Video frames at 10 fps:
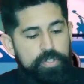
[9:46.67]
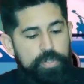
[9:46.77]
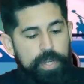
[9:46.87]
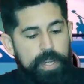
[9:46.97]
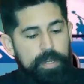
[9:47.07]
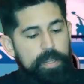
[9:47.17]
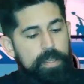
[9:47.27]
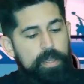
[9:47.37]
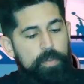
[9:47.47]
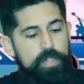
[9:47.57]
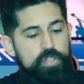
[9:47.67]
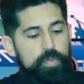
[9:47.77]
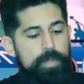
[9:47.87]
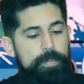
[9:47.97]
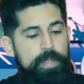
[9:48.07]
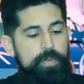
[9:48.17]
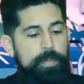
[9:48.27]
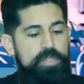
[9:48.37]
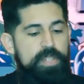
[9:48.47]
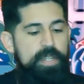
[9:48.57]
terrain, which would be
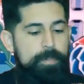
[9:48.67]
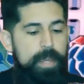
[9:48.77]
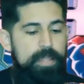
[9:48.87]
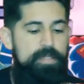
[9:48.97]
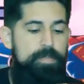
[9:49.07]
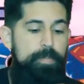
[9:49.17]
represented by this